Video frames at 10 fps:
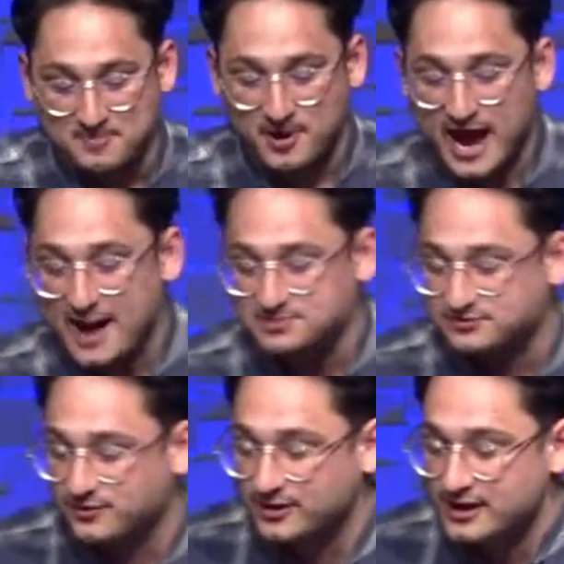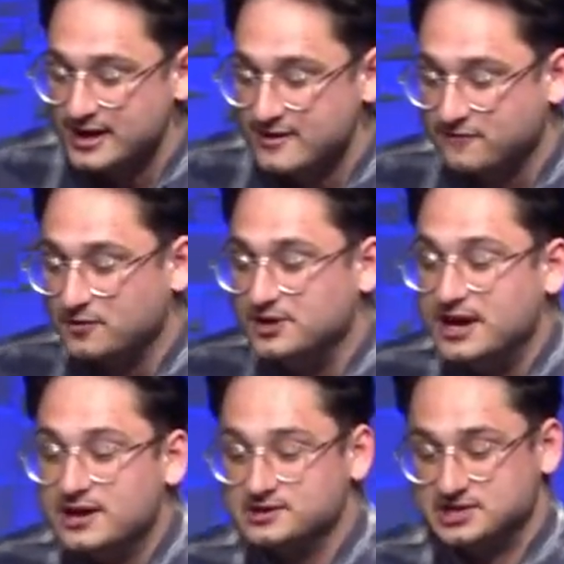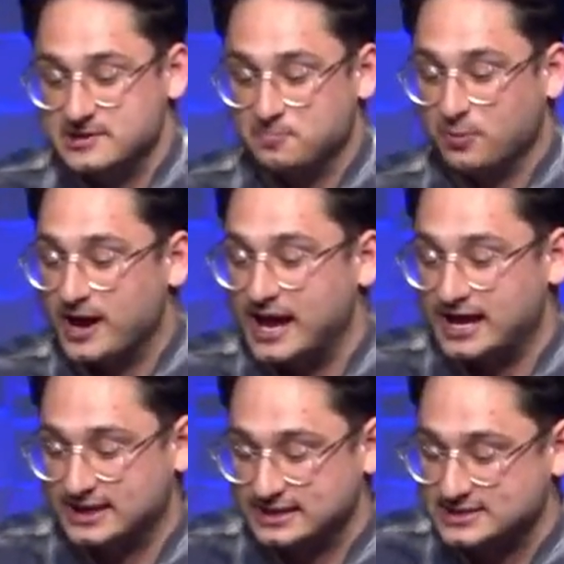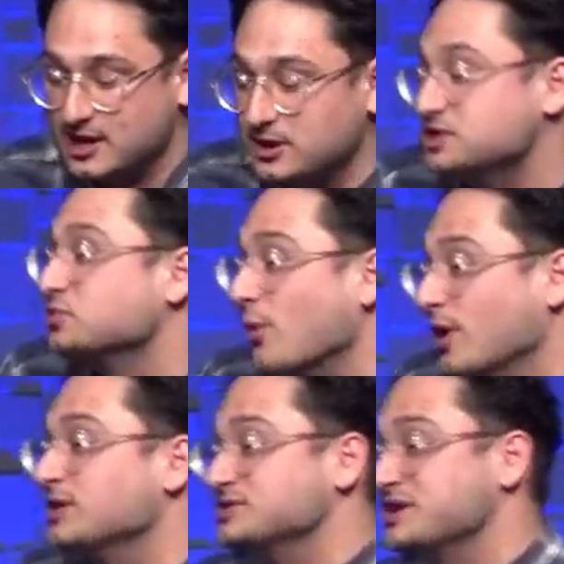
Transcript: perhaps for, for years he prayed until his words